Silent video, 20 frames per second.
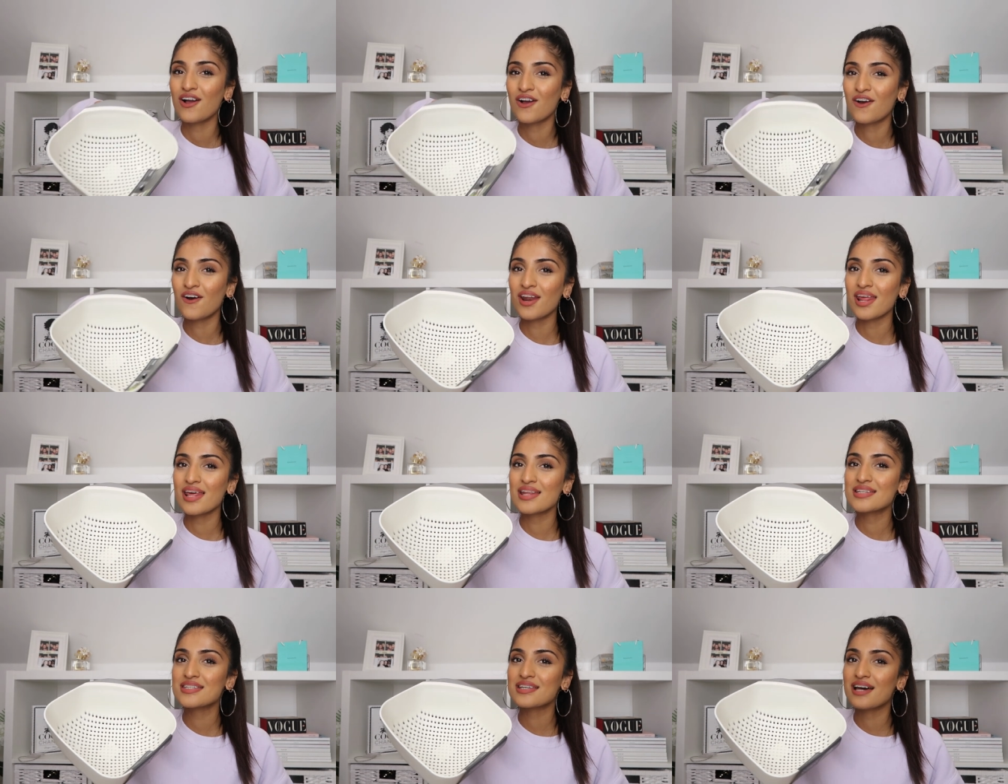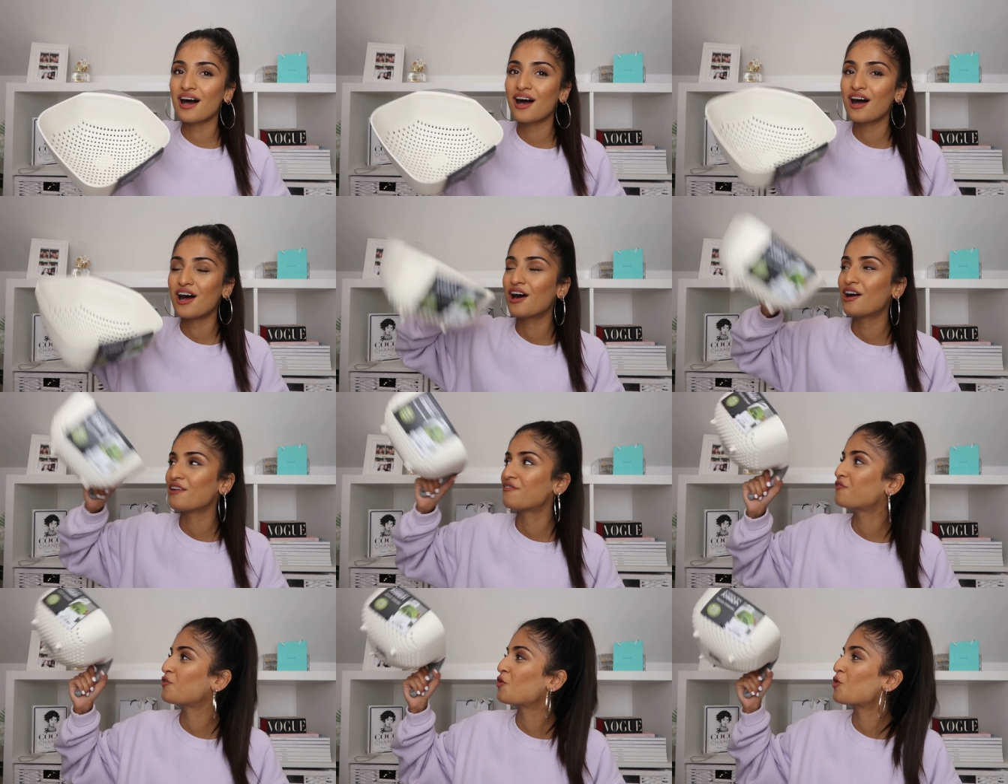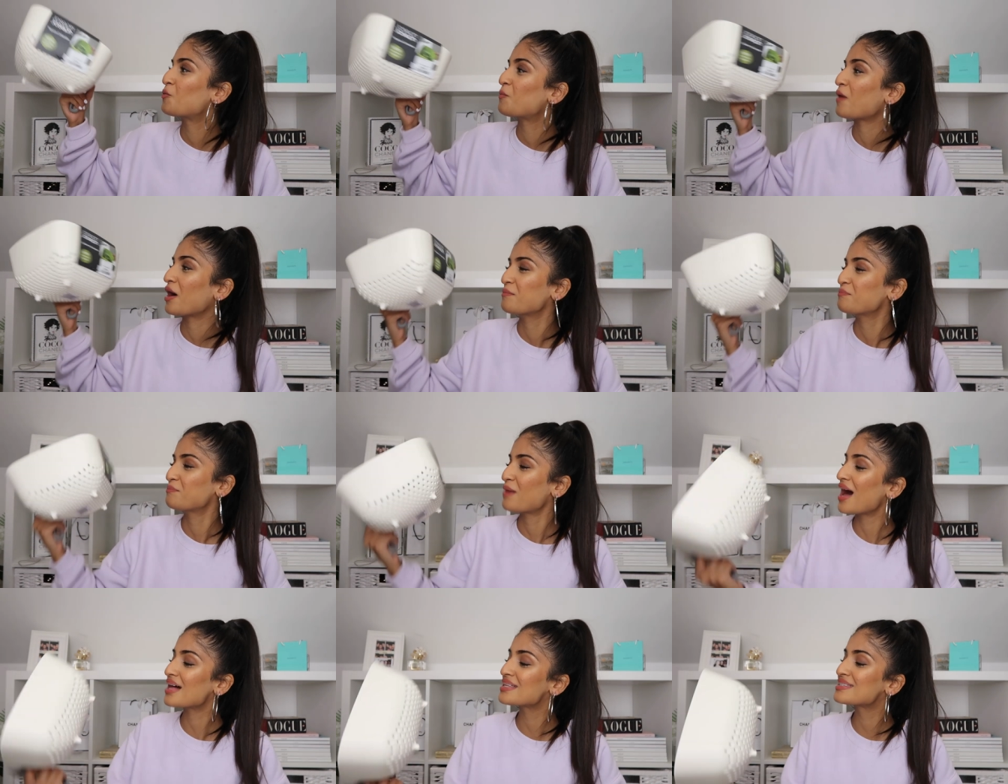colander for my
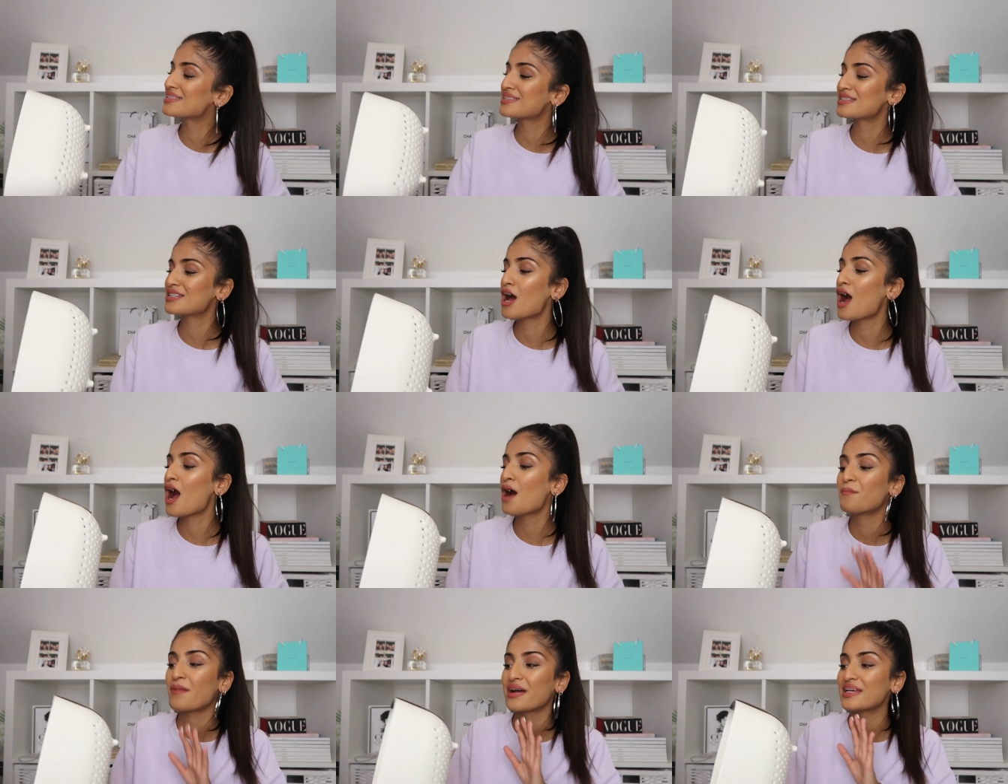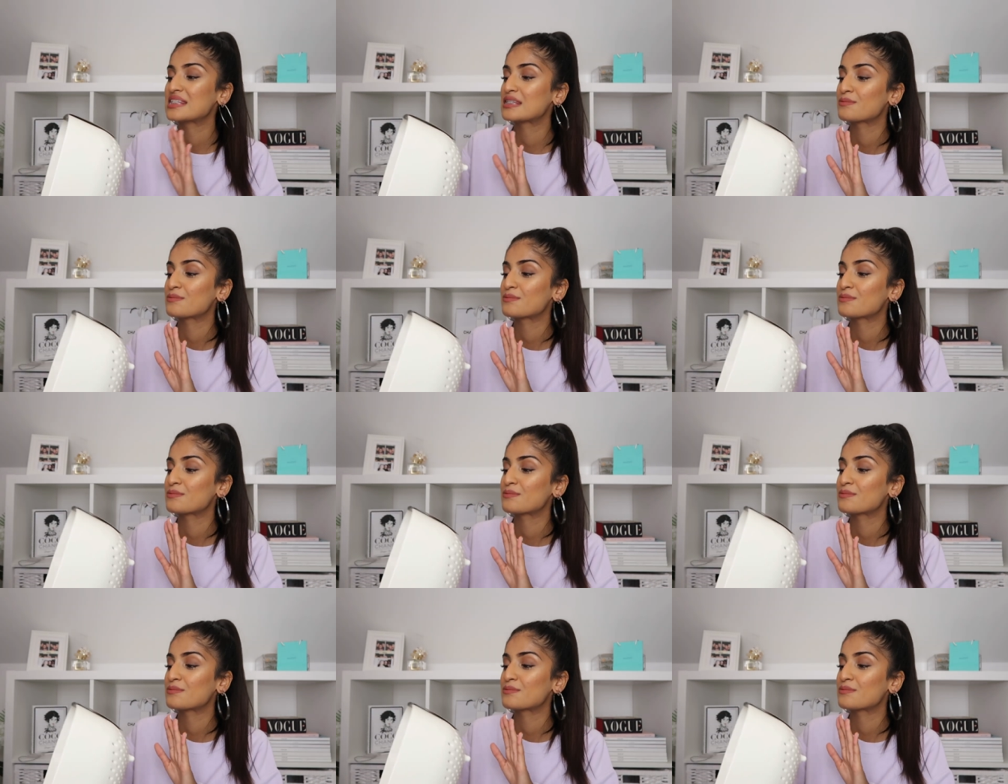pasta, my